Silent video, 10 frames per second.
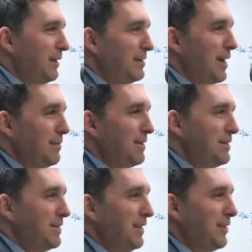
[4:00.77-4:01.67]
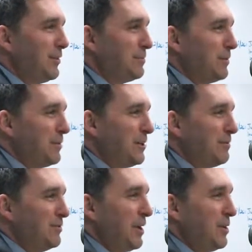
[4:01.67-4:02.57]
excitement, you know, especially
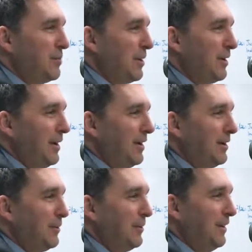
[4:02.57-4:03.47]
come January, you know.